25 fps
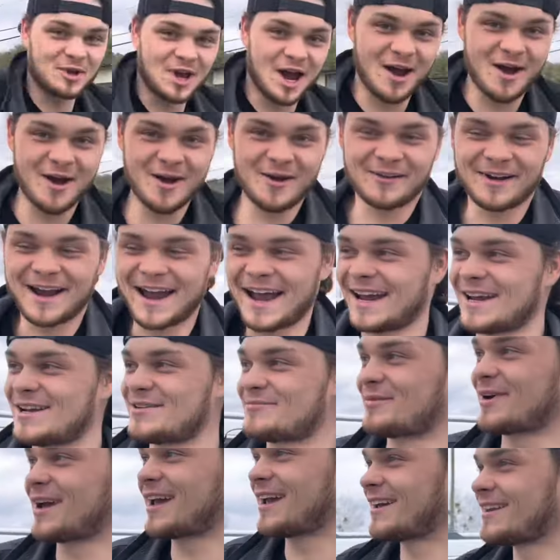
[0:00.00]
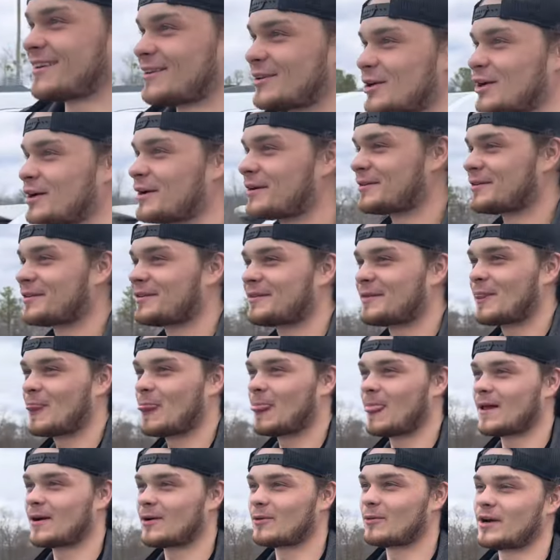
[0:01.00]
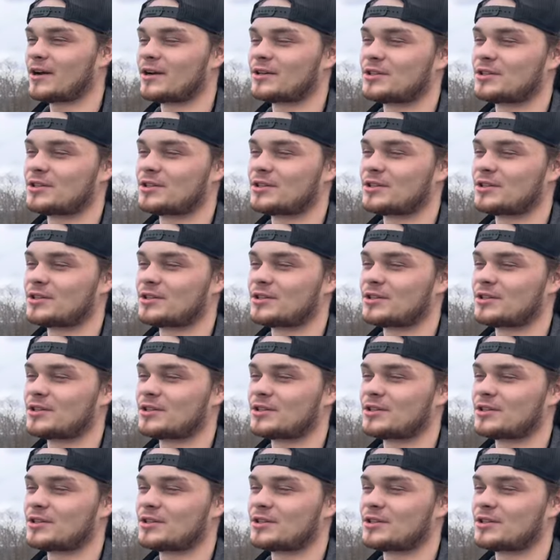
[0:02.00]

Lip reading: yo. Hey, man, look. We